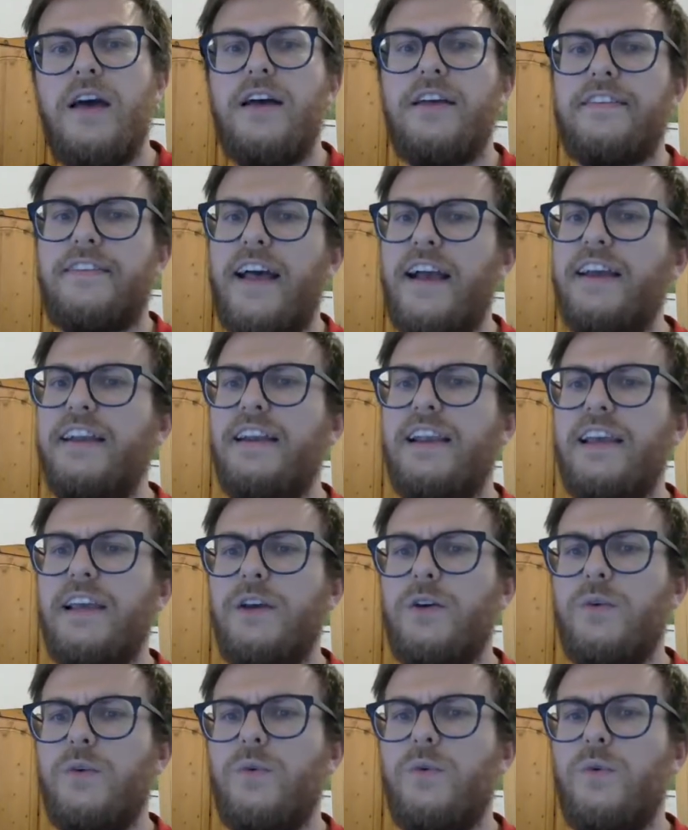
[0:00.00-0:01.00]

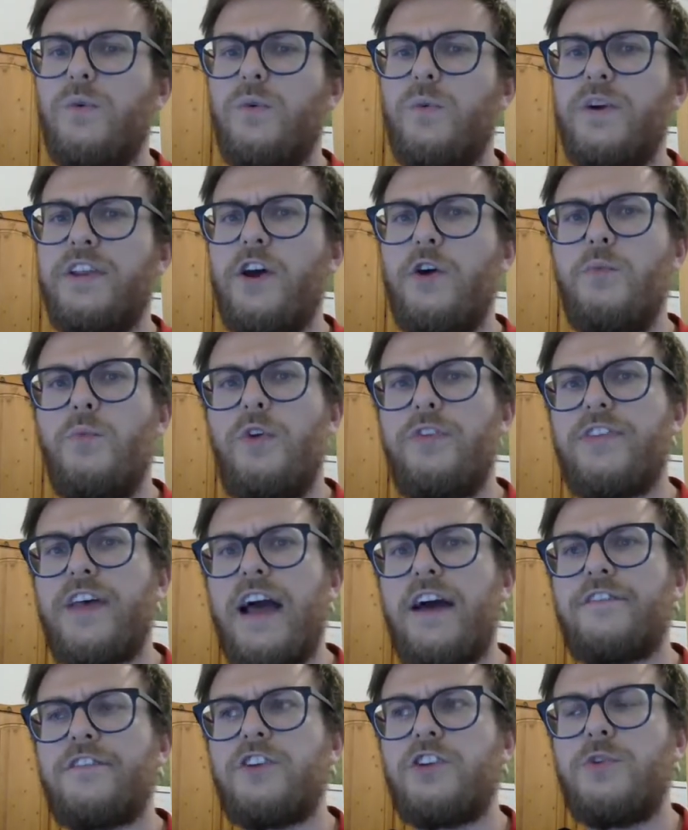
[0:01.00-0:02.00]
Secondly, we don't want to
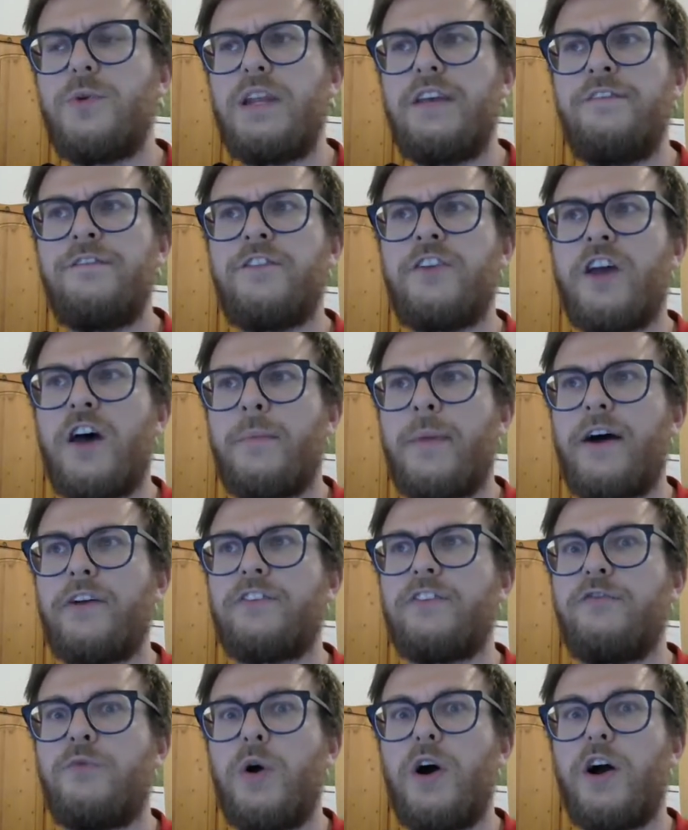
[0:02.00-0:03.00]
have to do an infinite
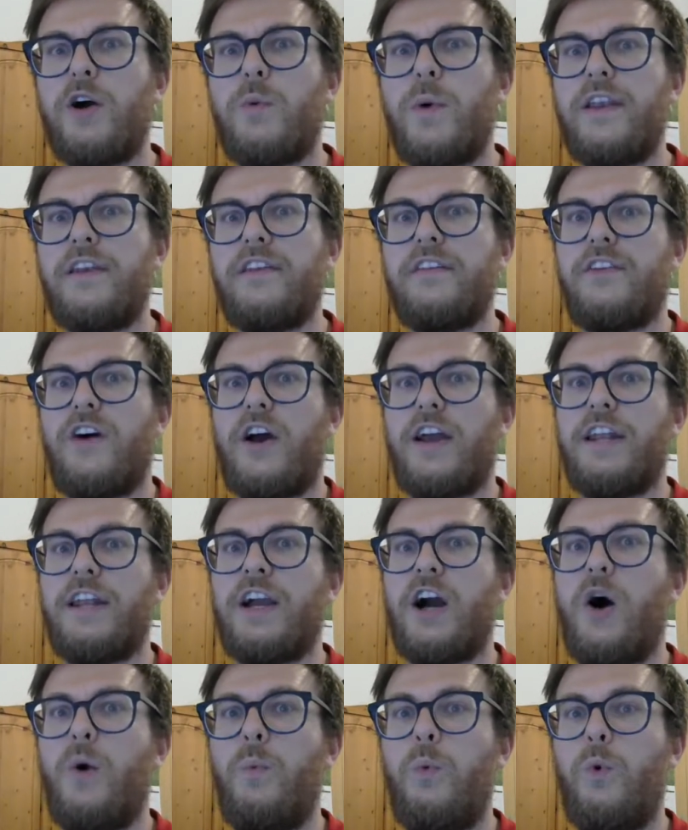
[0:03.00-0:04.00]
amount of work when designing
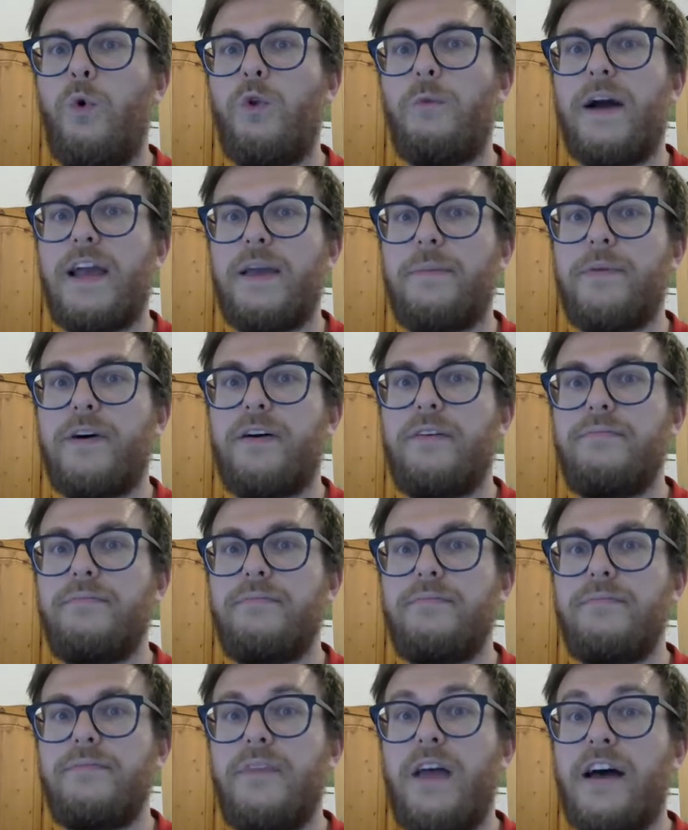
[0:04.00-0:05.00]
our wallpaper,
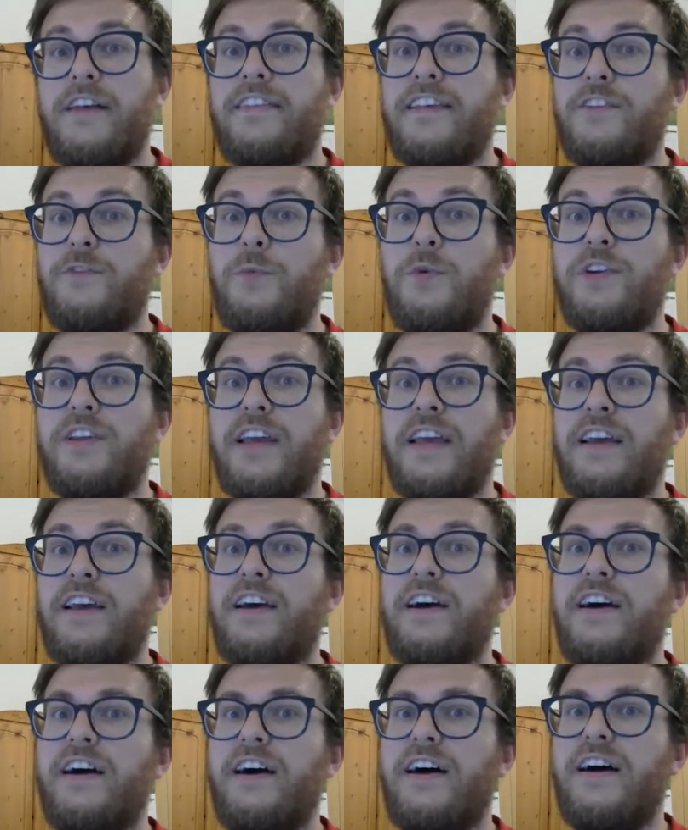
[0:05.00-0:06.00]
as this would
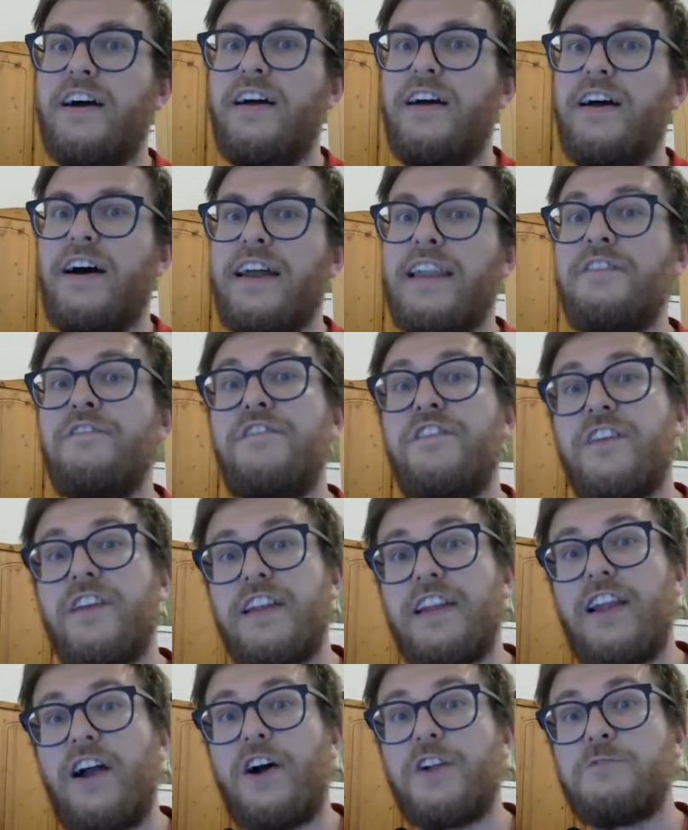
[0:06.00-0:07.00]
incur an
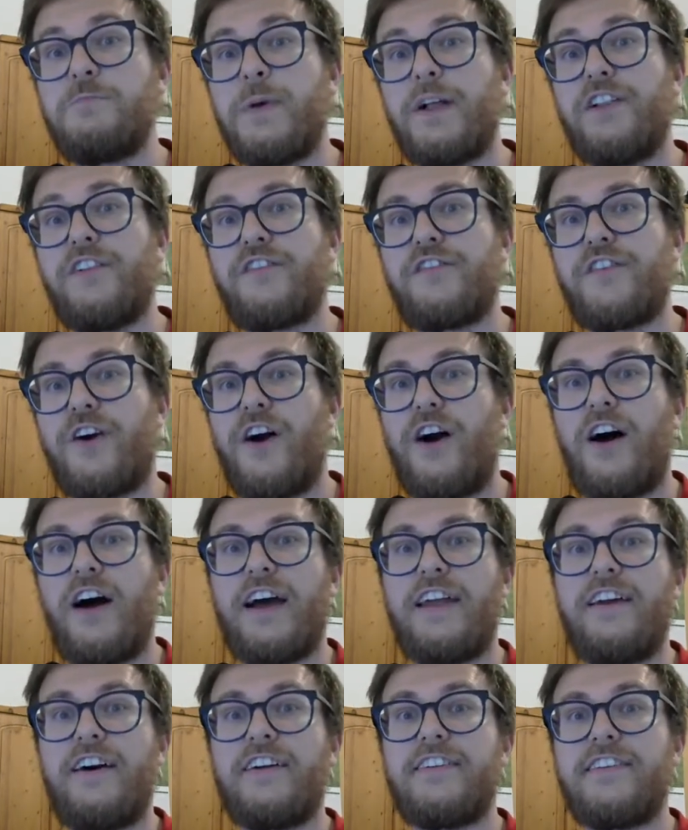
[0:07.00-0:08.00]
infinitely large bill for our
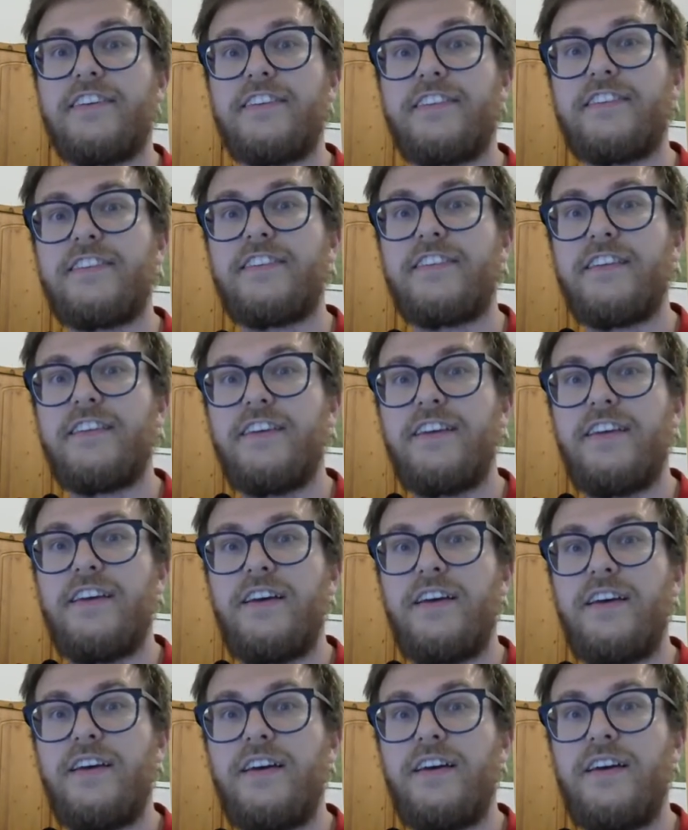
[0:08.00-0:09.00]
hired artists.
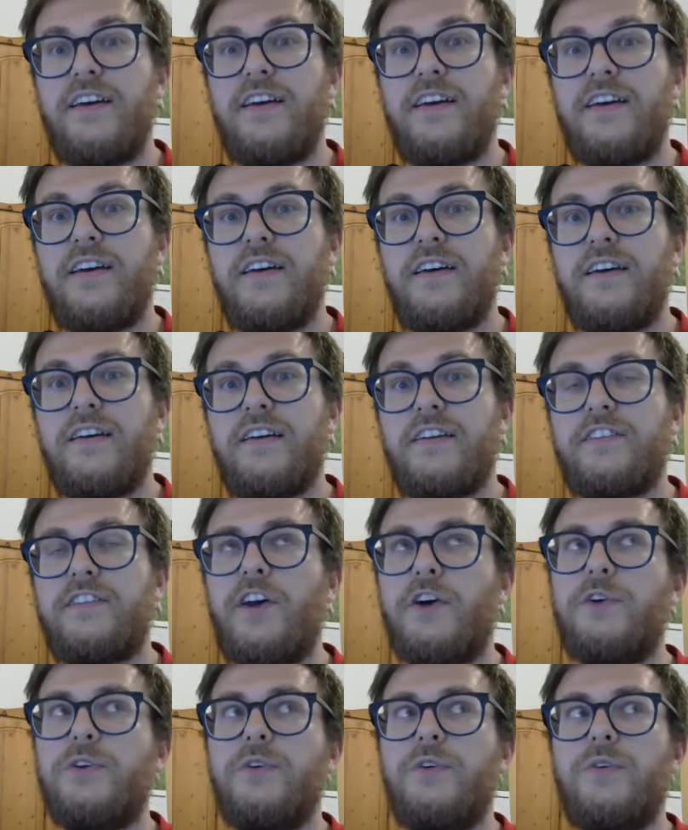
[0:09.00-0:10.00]

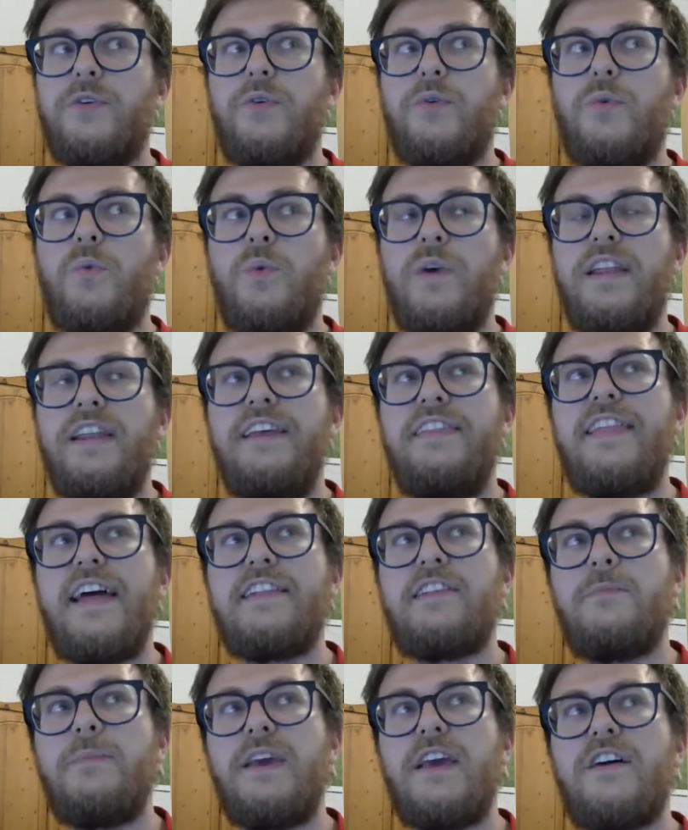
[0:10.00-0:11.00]
So, we need there
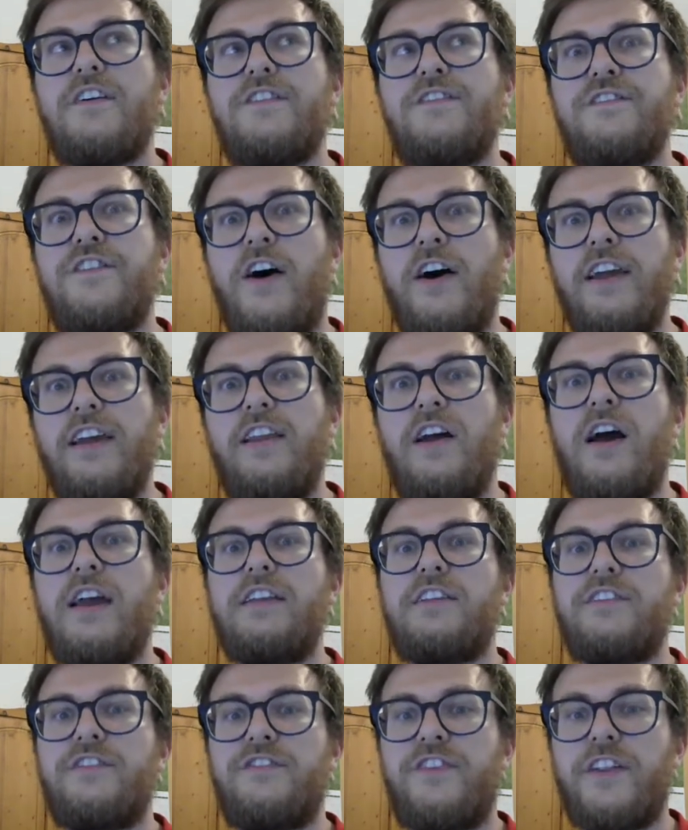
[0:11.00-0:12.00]
to be a
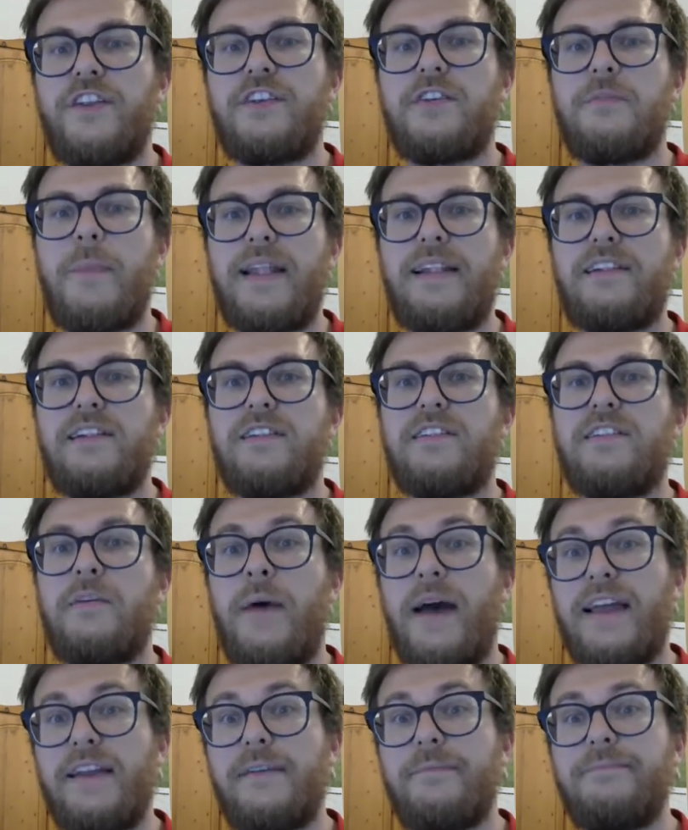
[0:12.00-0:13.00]
finite fundamental
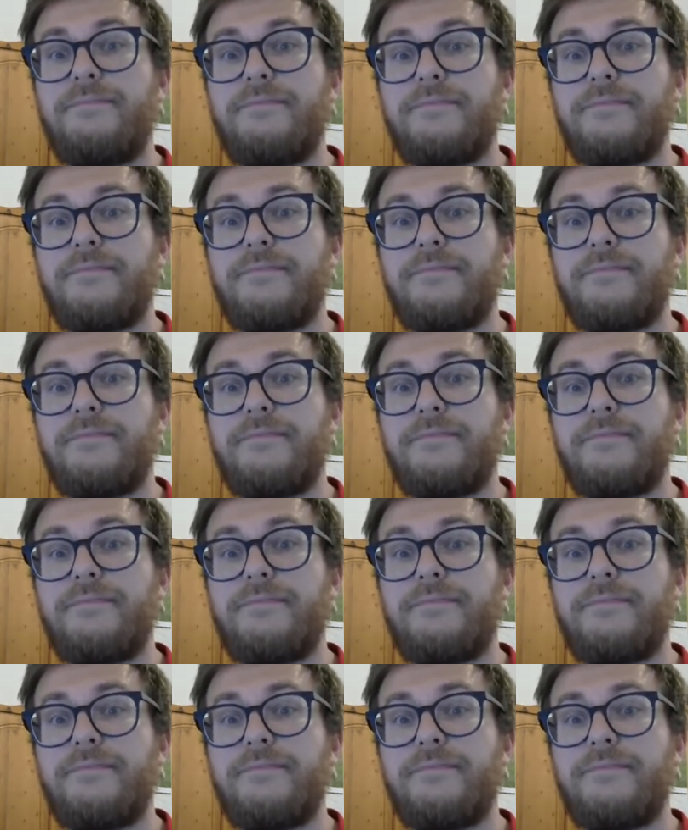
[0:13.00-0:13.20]
domain.